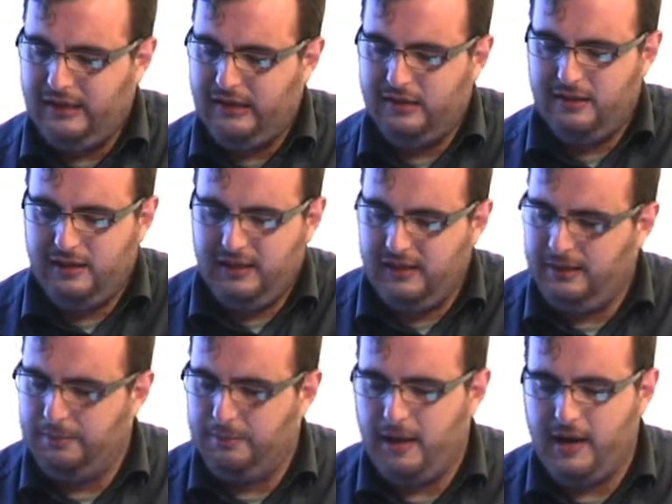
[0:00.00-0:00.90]

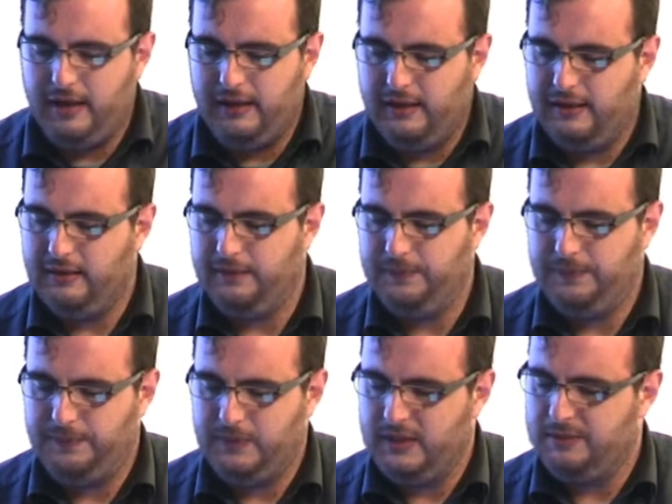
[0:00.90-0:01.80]
eagerly
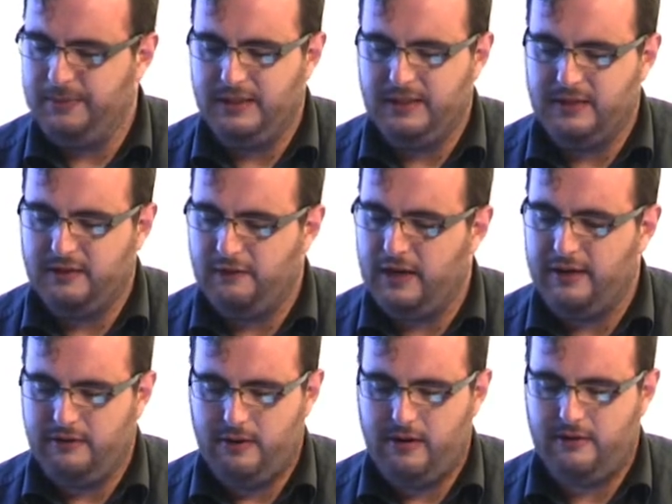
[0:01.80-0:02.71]
buying these pieces of
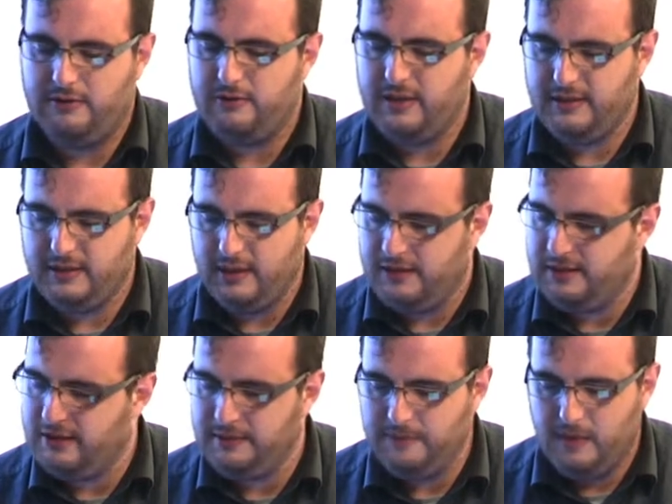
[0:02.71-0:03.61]
land around the train
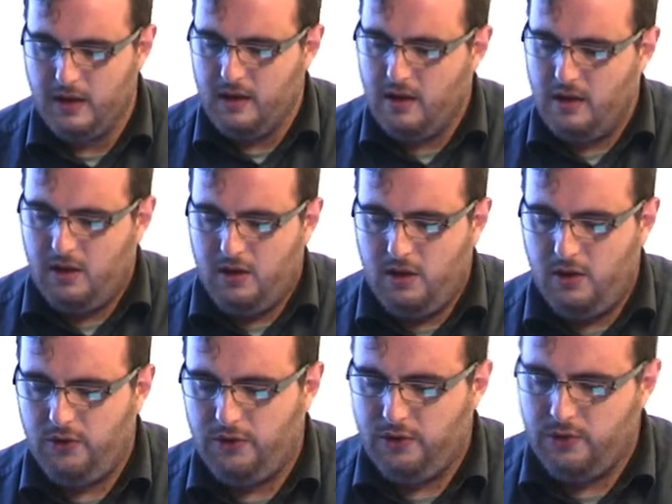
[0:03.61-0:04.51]
station.
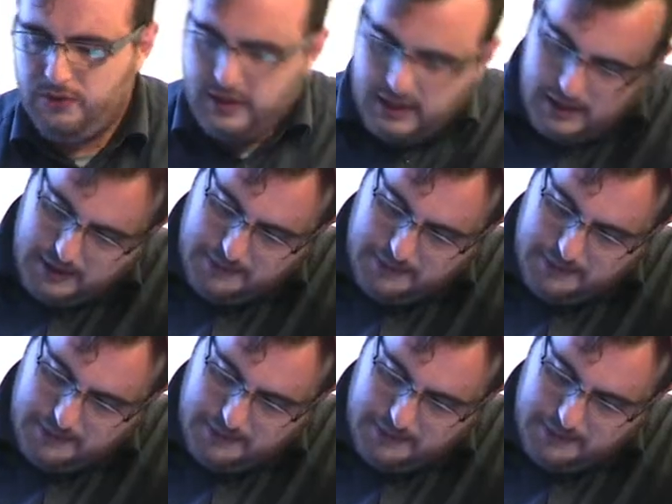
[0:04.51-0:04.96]
Although